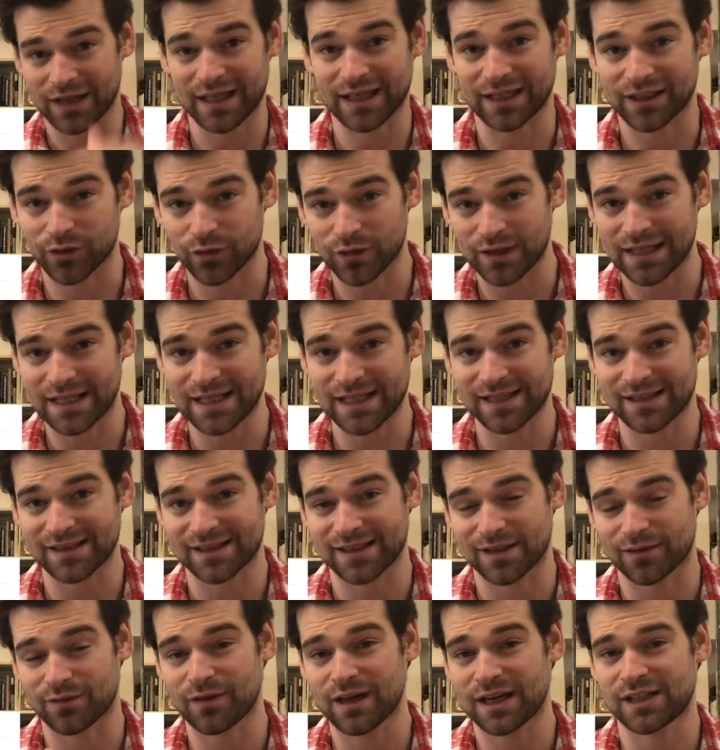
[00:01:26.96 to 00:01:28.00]
ingredients
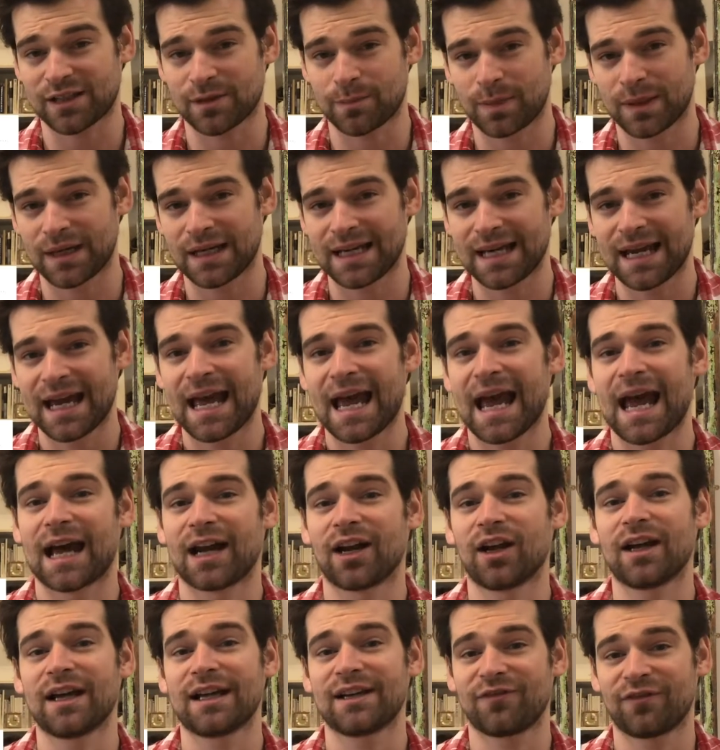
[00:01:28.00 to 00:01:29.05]
and recipe, and
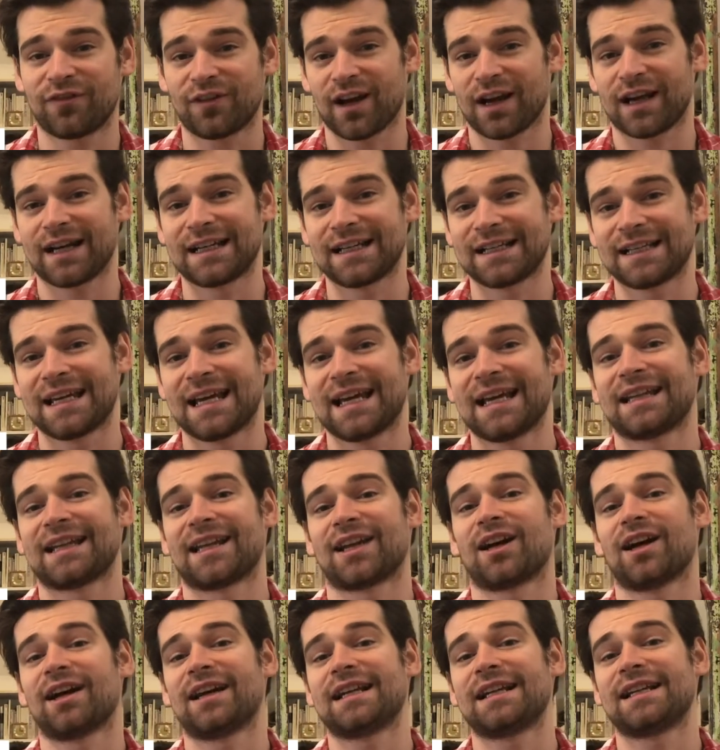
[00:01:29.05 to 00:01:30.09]
I find that
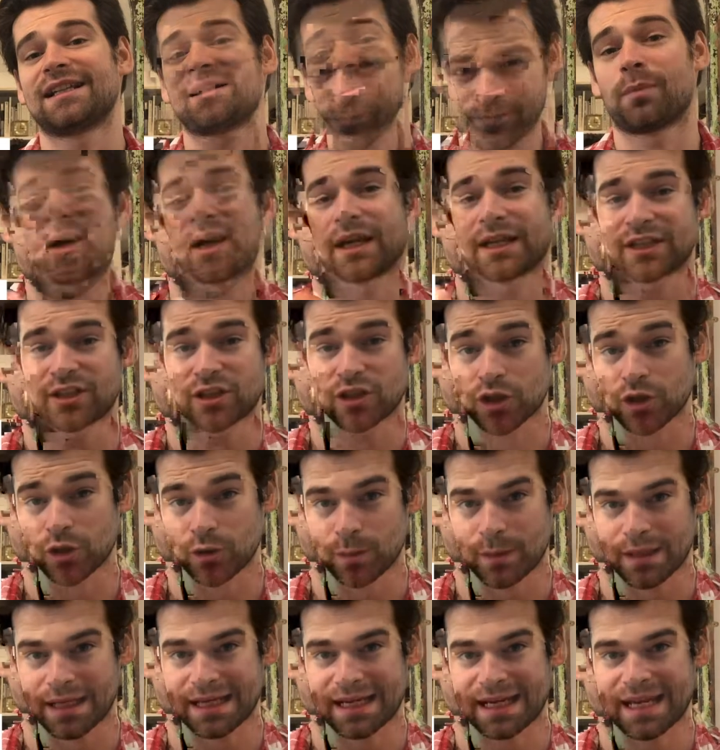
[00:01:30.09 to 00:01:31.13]
I need to buy
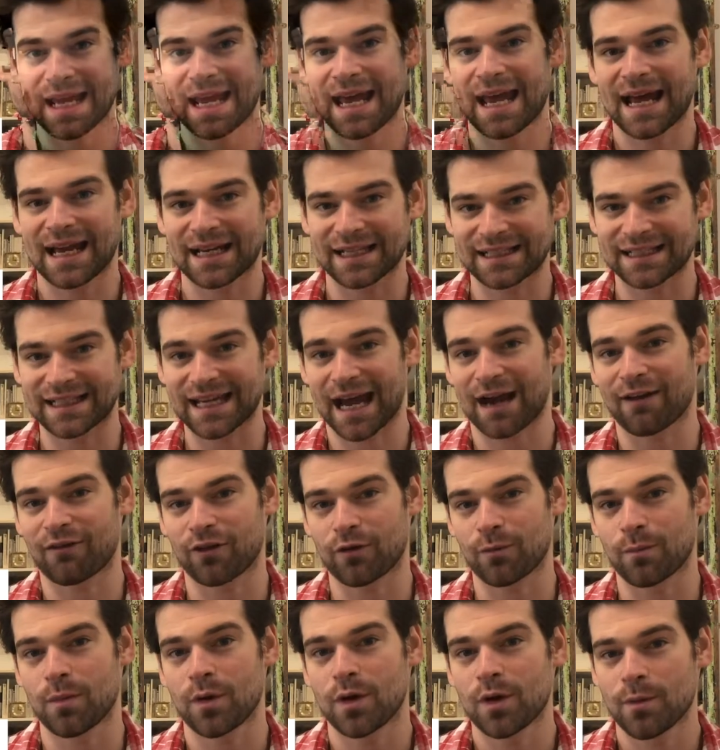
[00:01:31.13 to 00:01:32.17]
cumin and
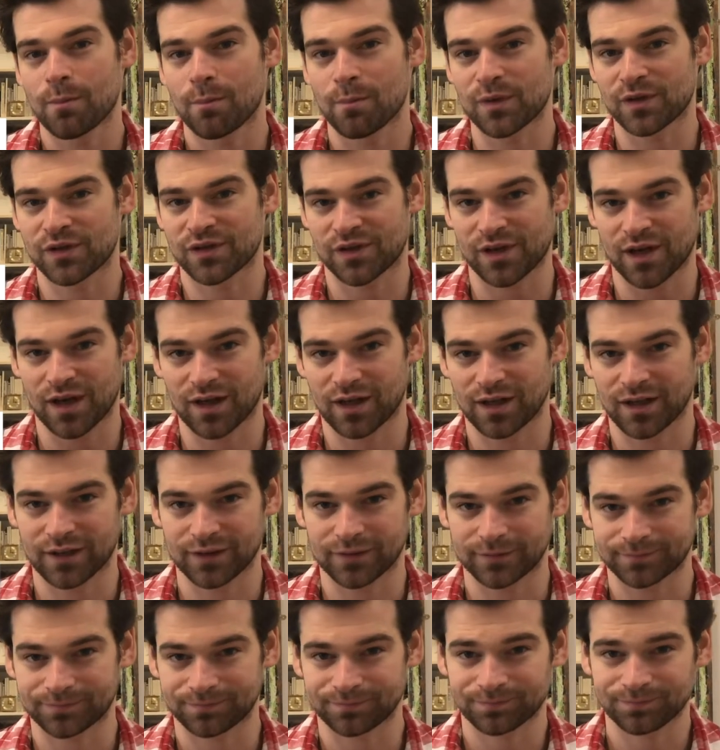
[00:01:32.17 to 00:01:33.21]
garam masala.
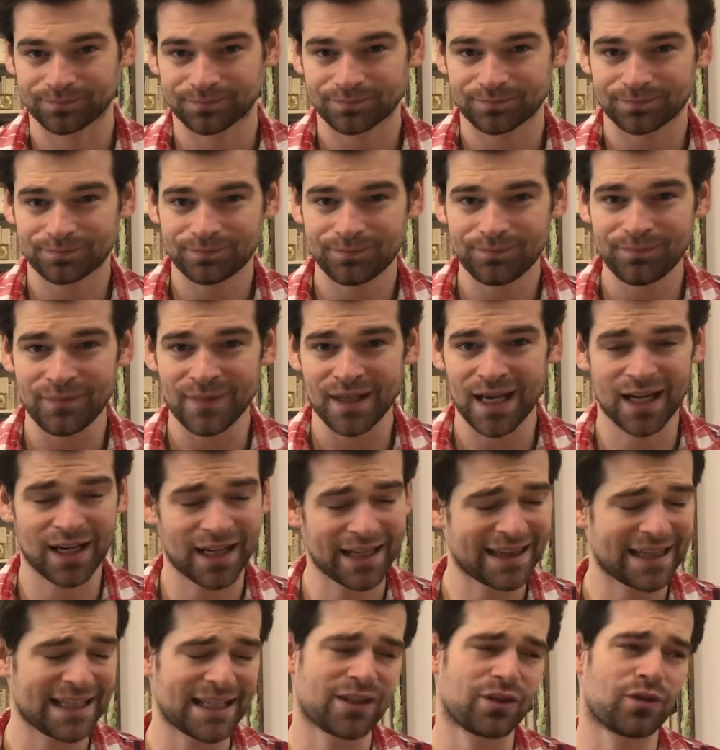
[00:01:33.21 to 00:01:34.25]
And I
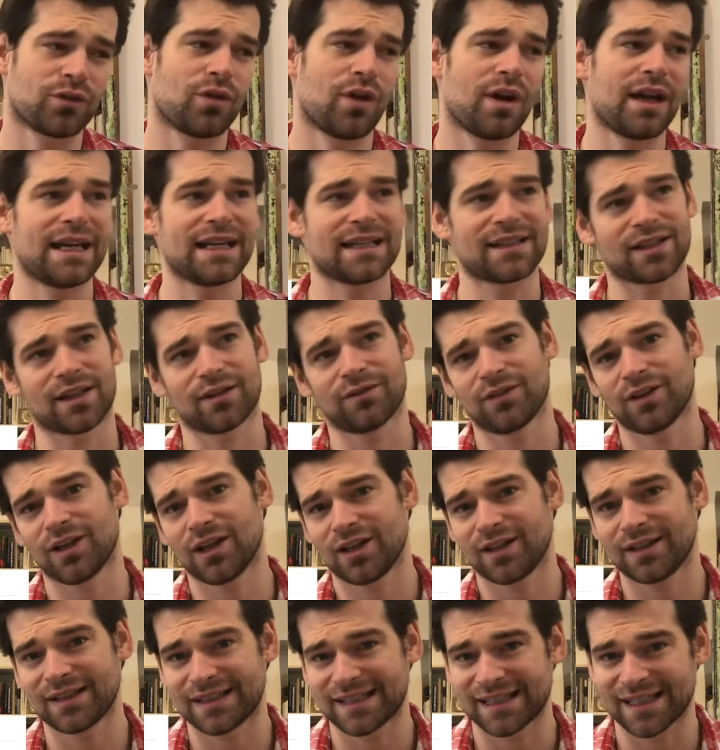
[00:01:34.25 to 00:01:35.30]
think, great, I've
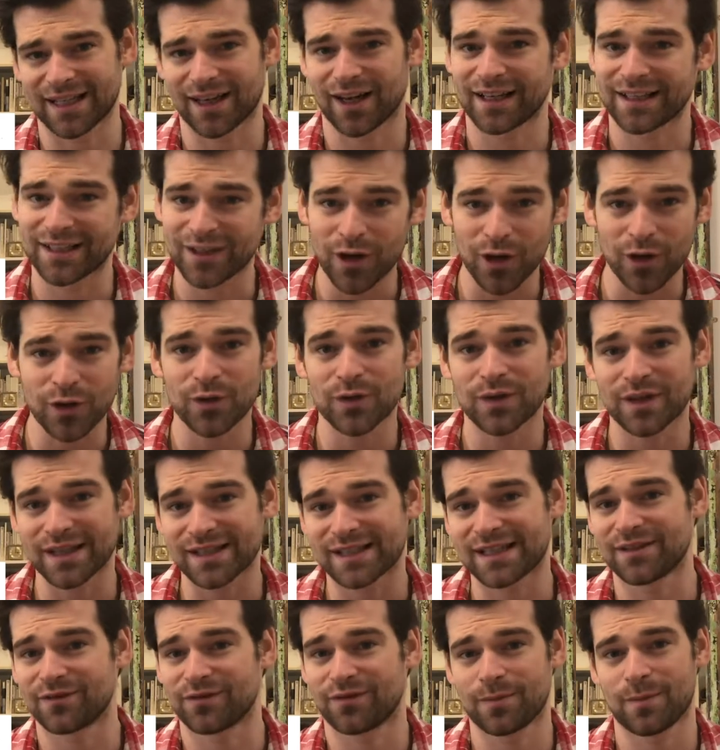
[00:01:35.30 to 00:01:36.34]
learned it, I know this
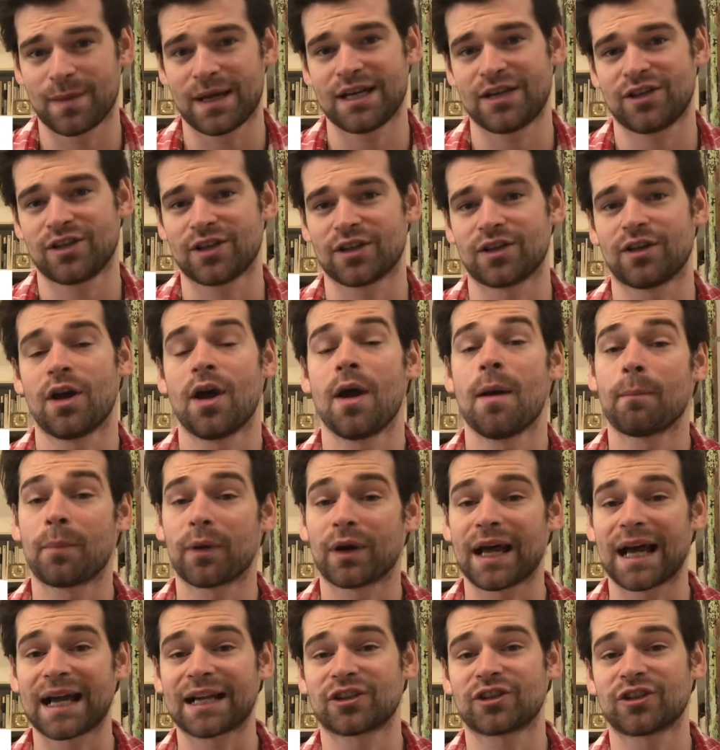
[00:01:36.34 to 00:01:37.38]
information, but
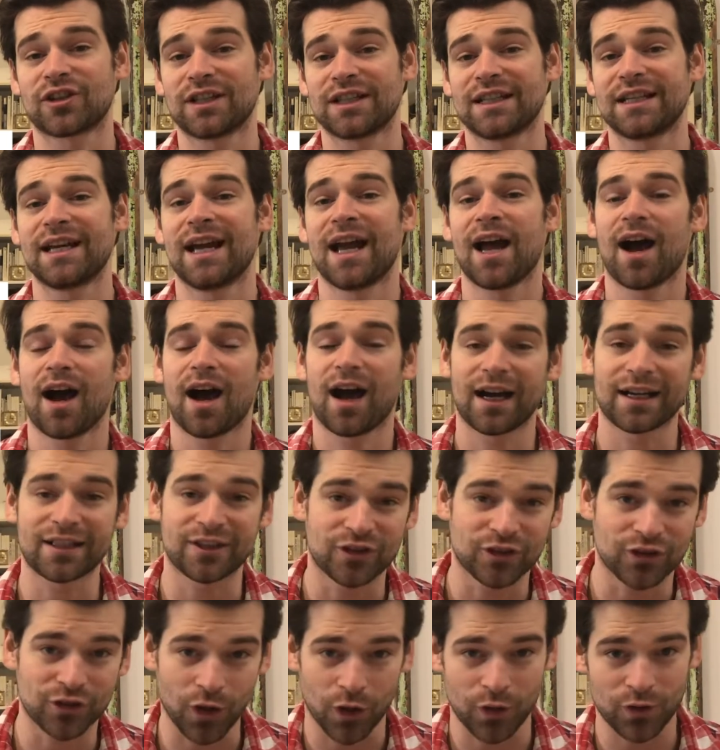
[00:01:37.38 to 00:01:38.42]
actually I
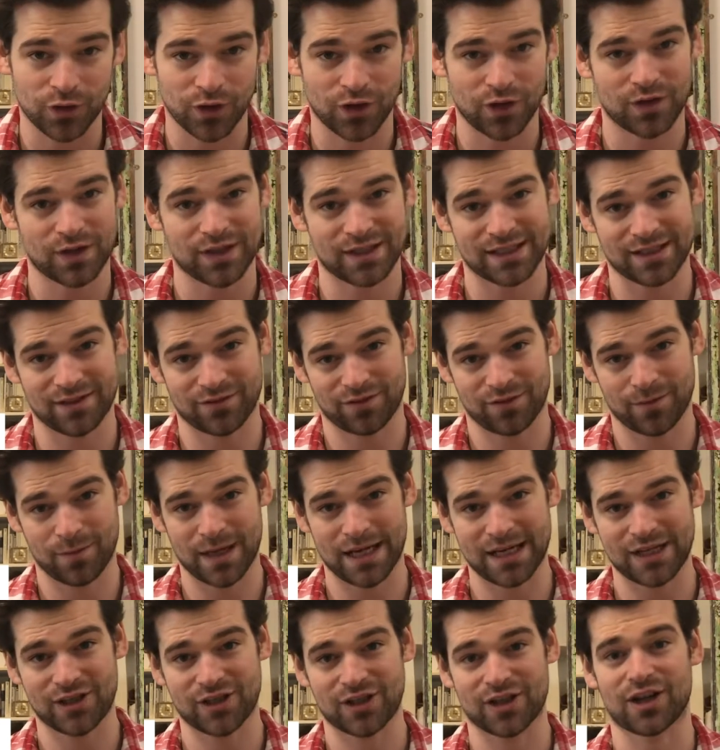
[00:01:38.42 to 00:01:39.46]
don't know this
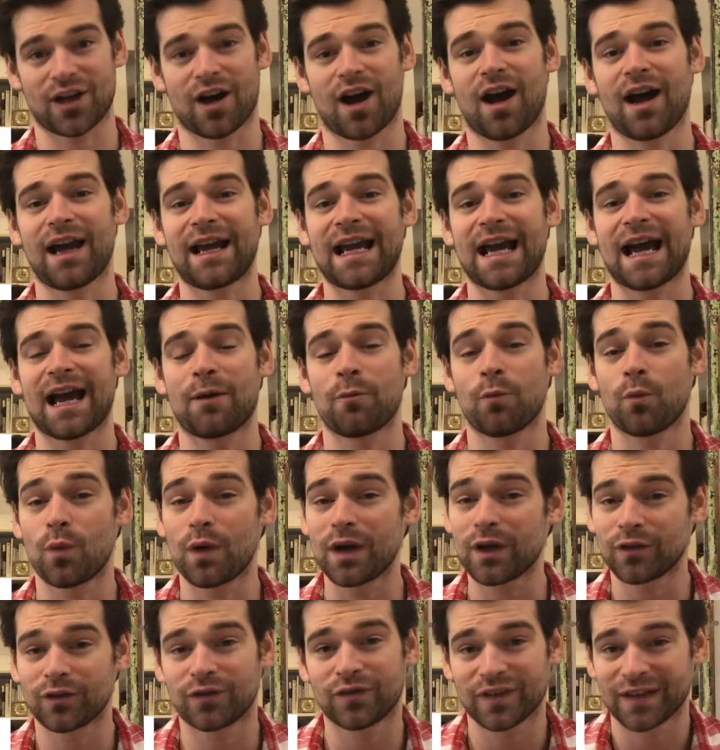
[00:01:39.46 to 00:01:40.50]
information. I
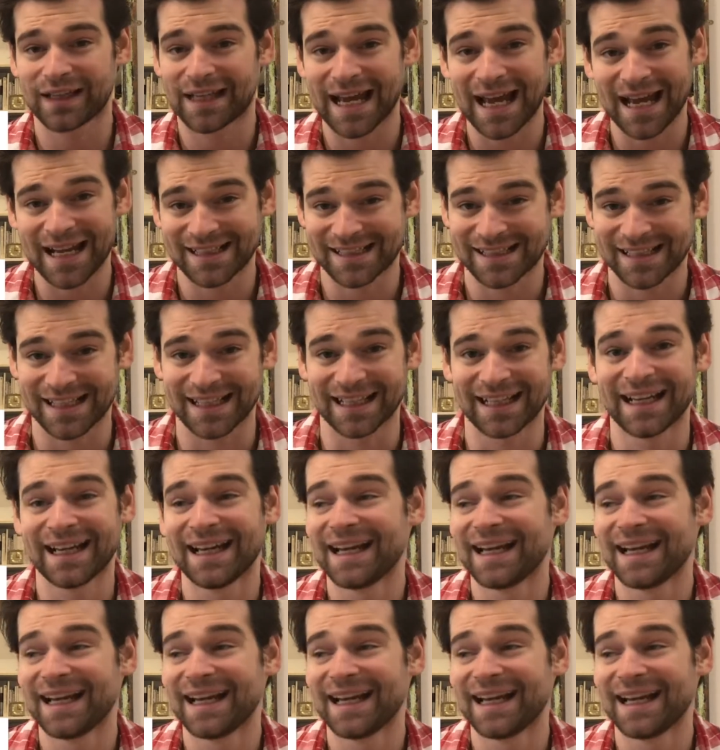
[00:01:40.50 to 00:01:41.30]
will forget it